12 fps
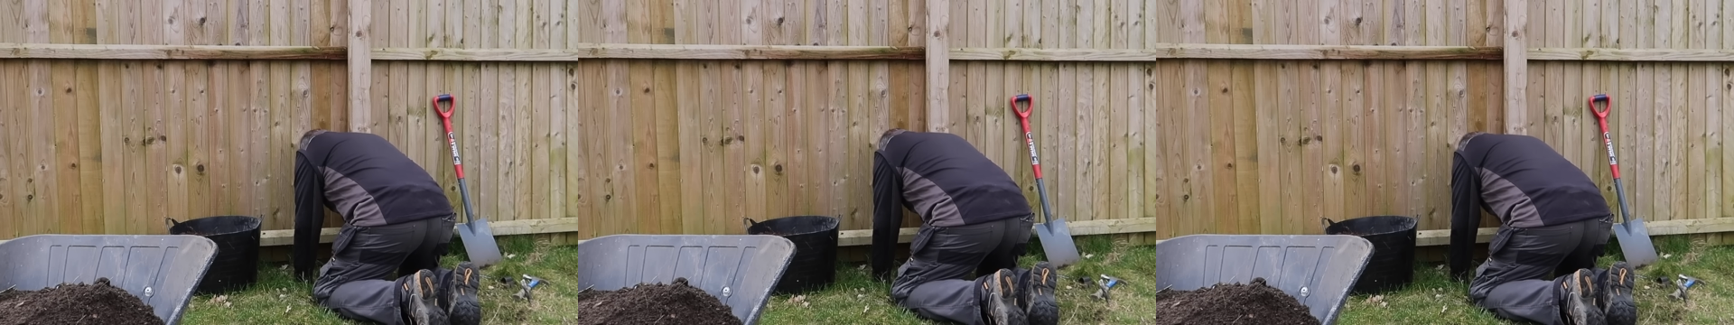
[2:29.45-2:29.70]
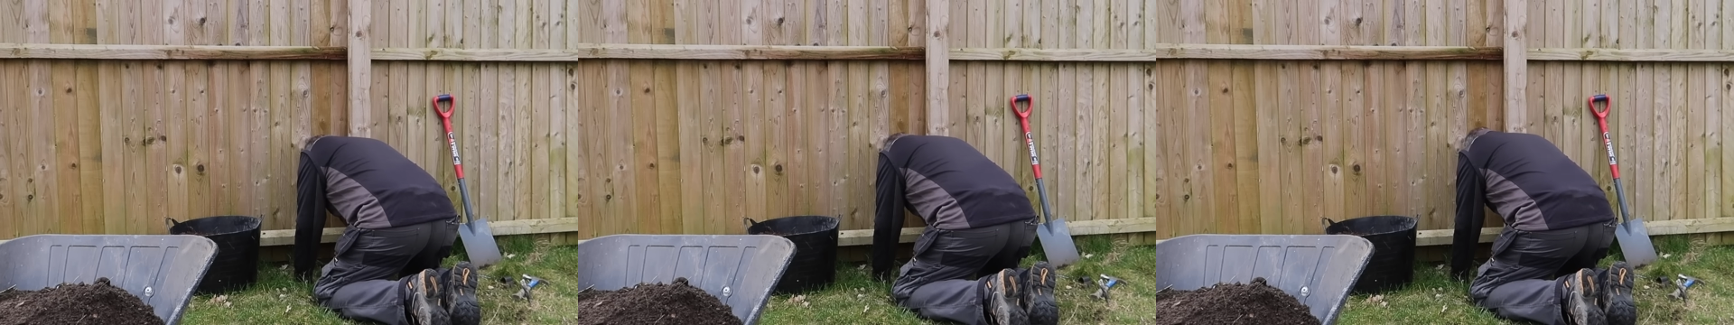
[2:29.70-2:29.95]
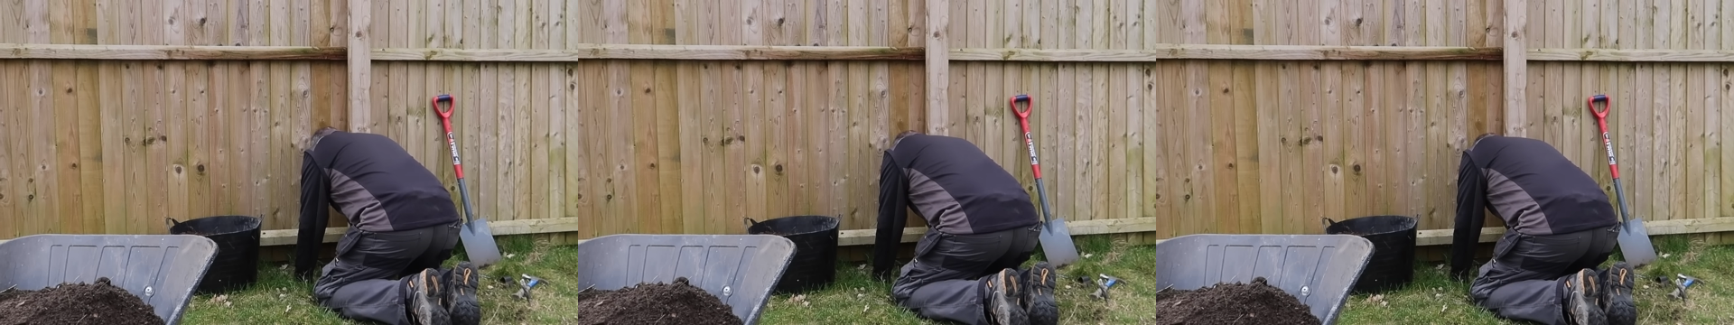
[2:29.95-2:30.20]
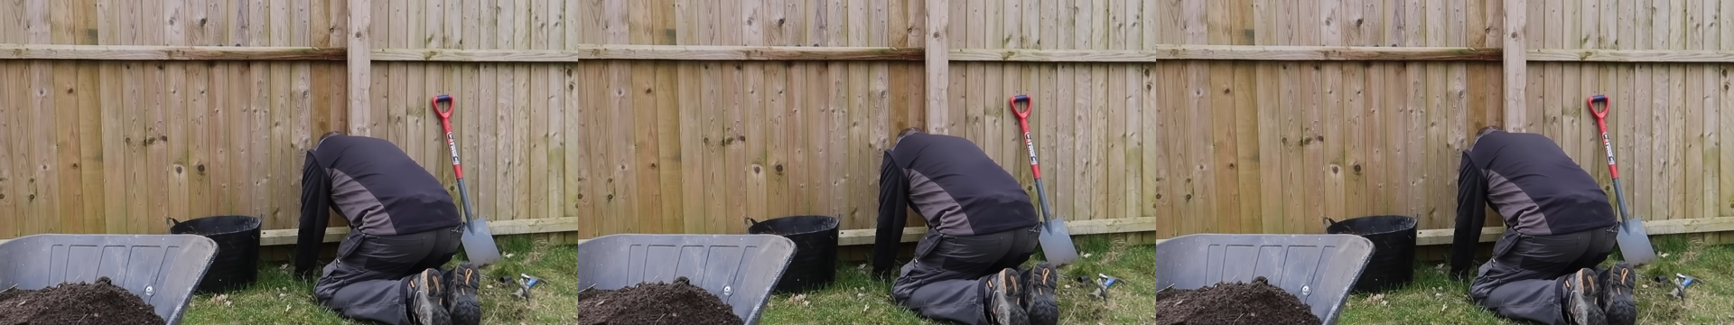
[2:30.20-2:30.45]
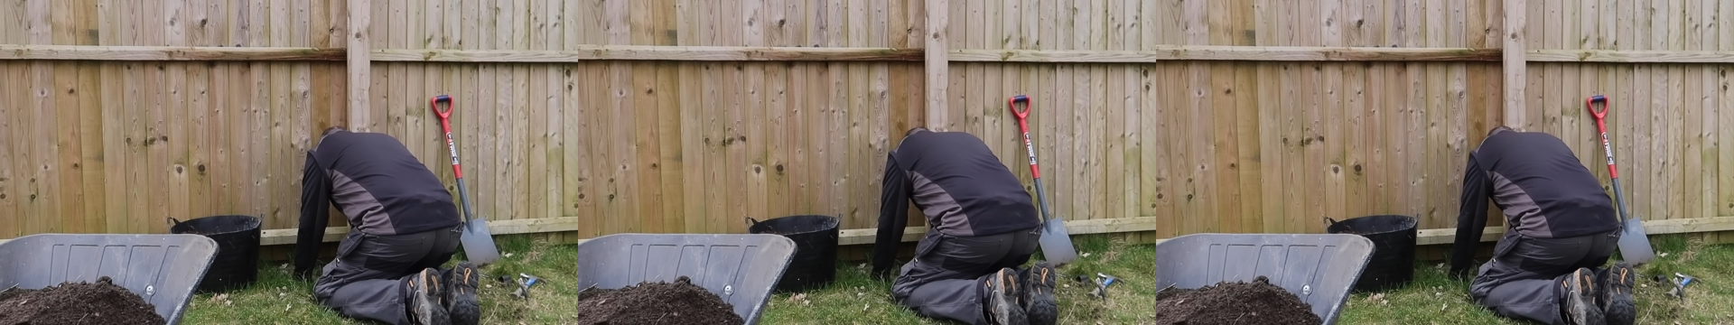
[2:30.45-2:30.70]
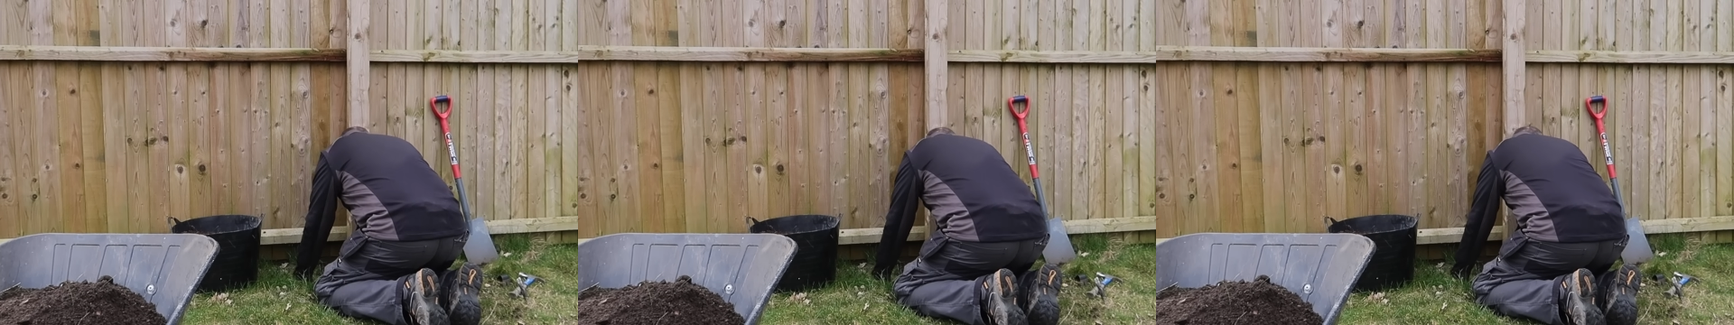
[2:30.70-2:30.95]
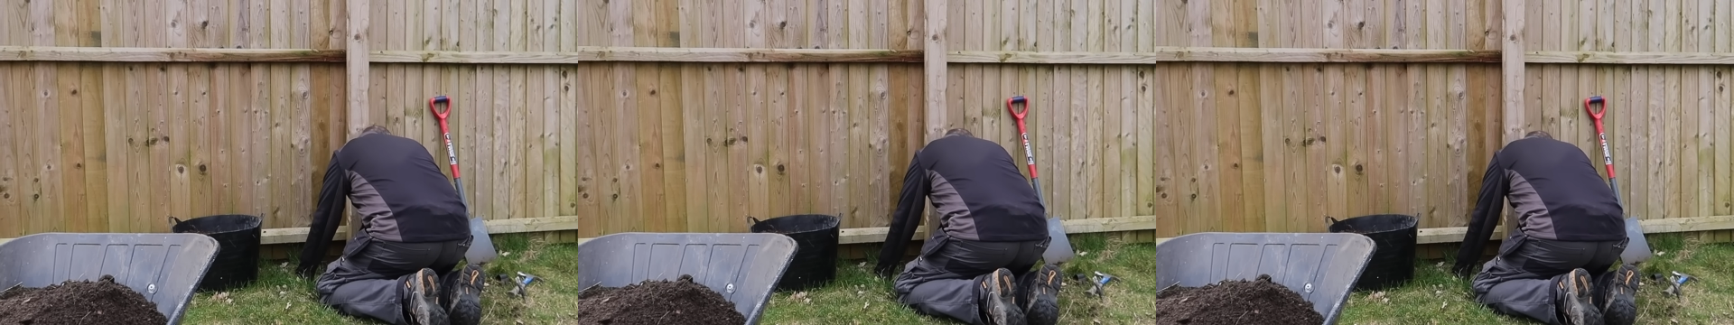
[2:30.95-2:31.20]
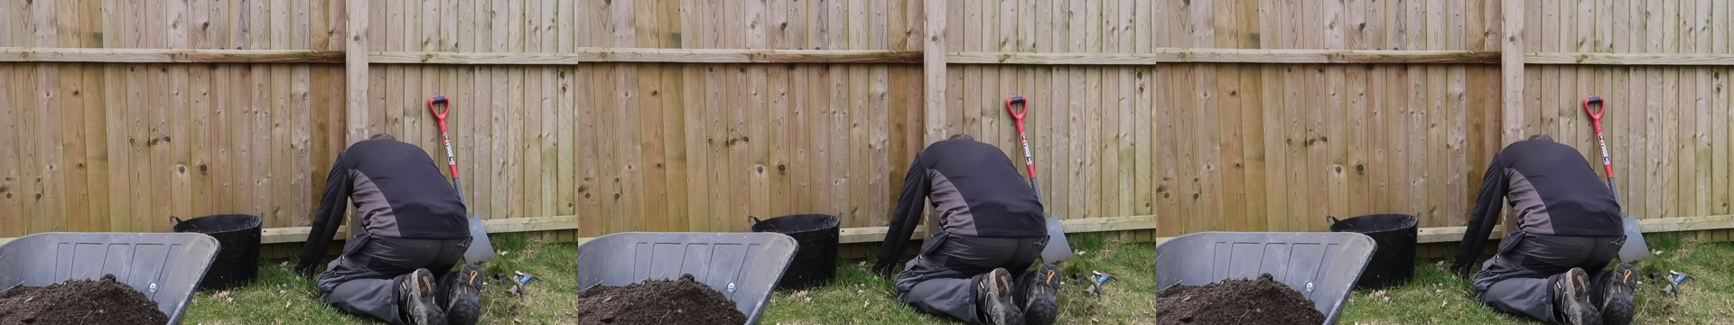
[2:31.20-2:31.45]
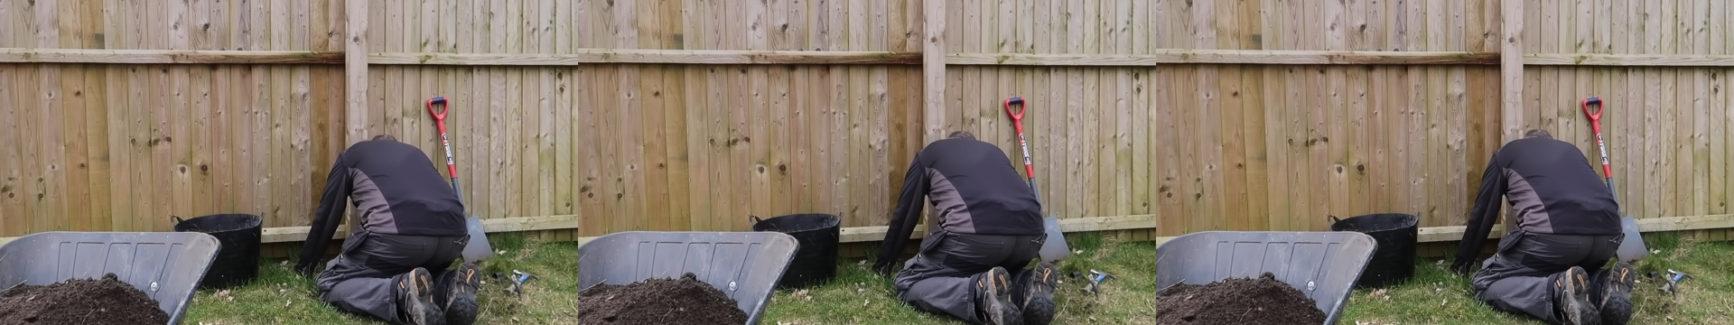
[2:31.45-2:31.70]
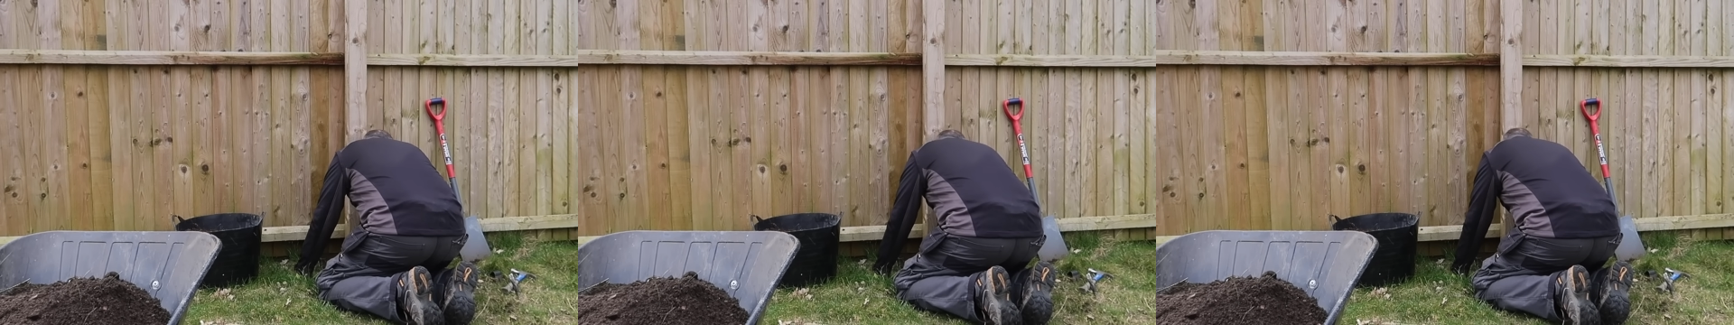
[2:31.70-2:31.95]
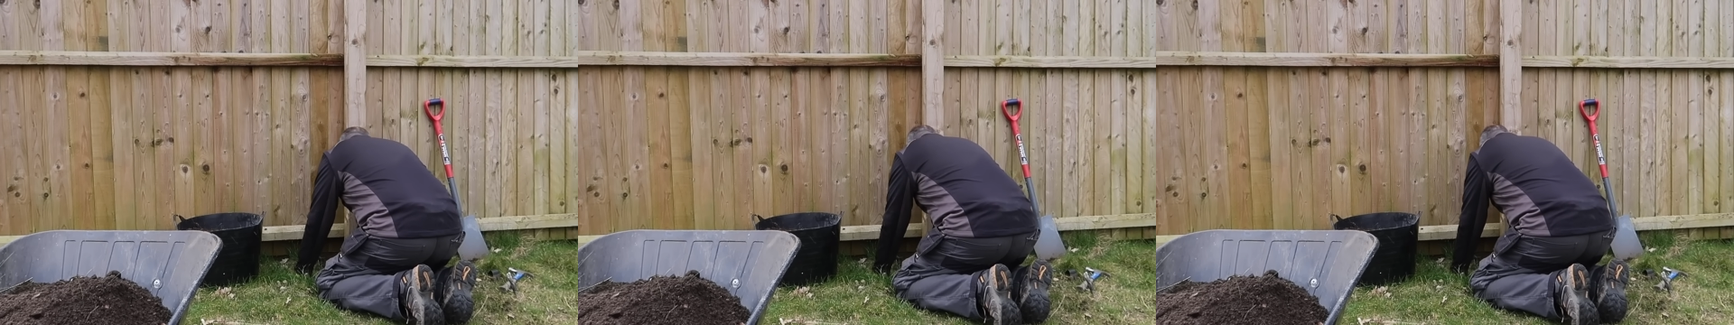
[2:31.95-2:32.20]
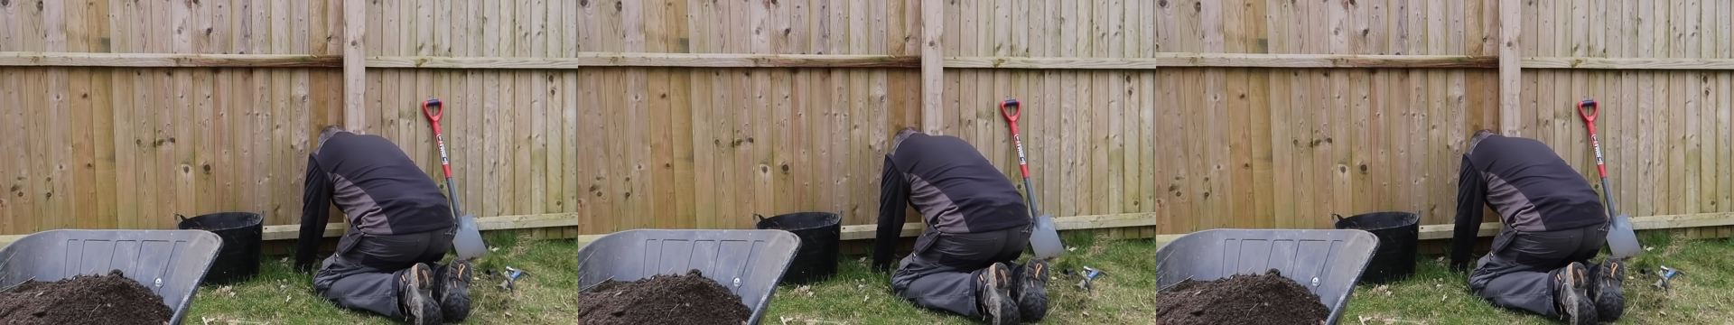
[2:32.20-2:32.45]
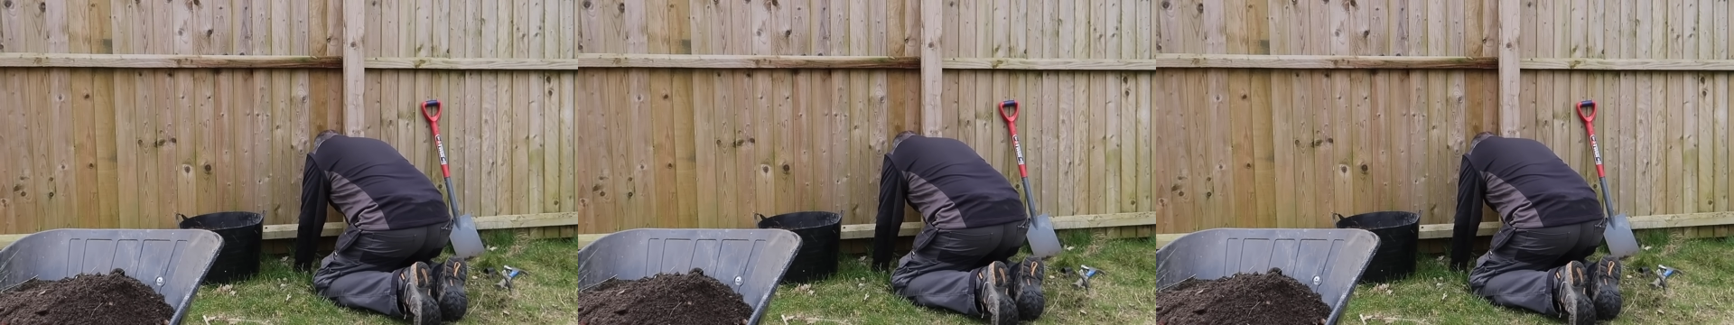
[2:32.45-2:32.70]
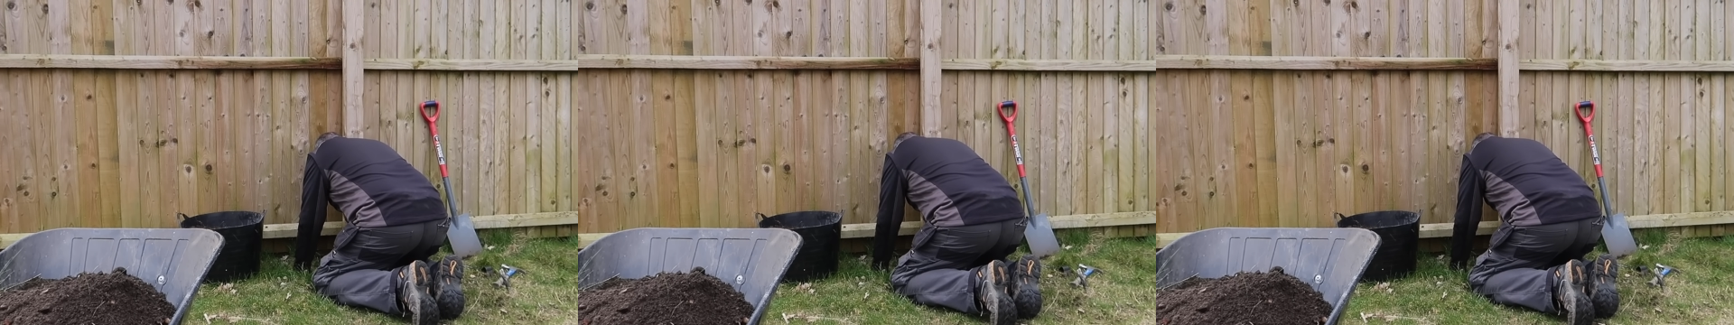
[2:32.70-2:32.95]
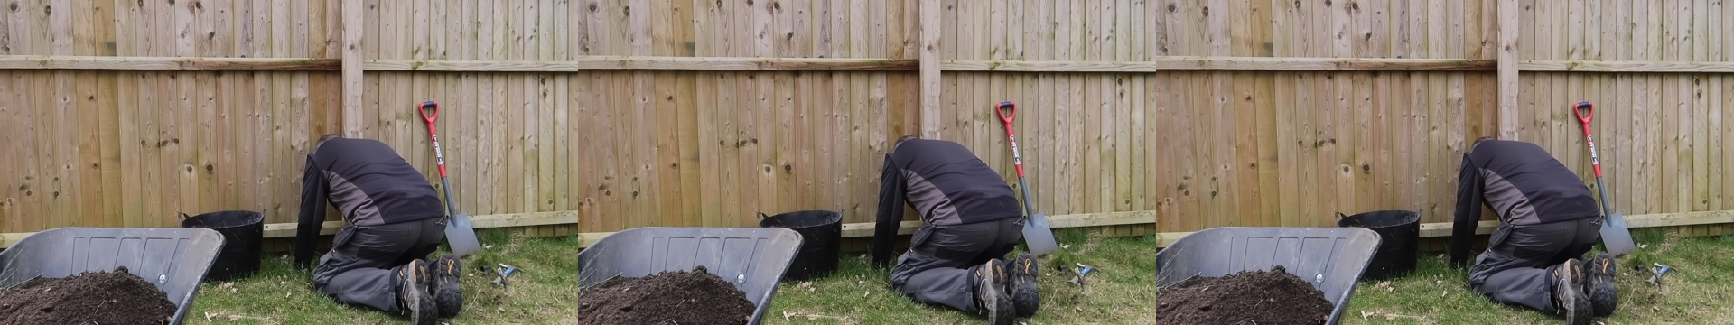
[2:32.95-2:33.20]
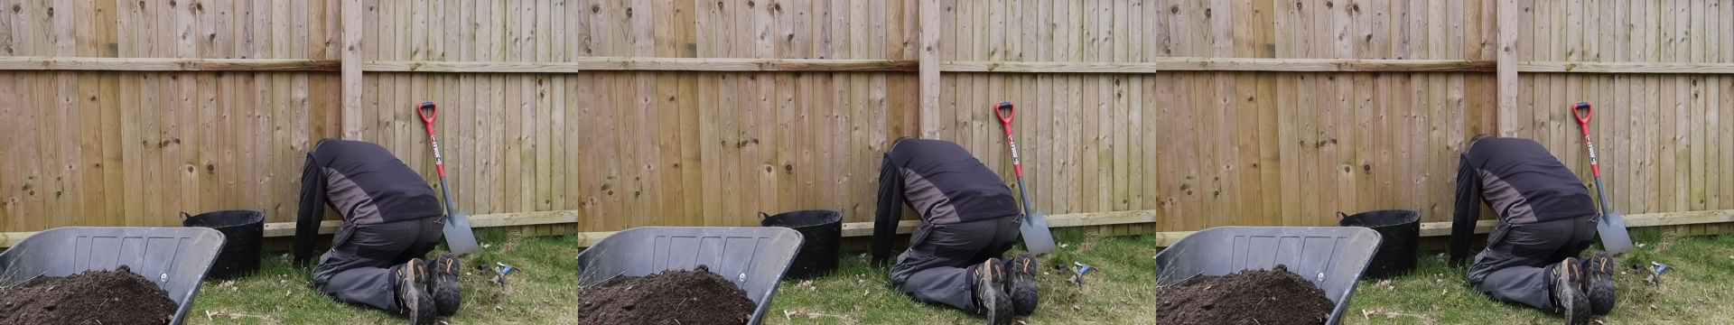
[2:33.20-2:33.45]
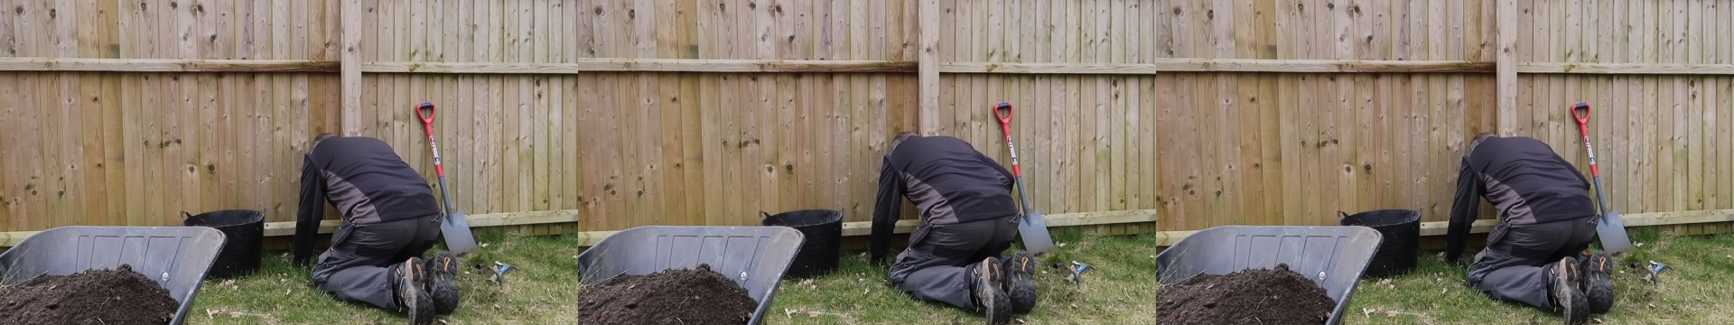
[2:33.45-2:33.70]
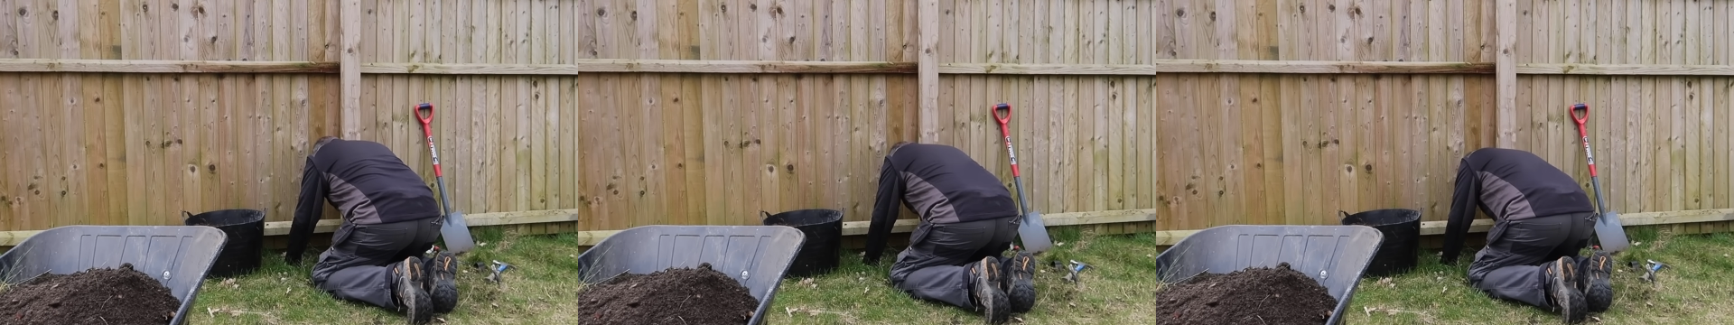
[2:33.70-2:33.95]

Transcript: No face is visible, so there are no lips to read.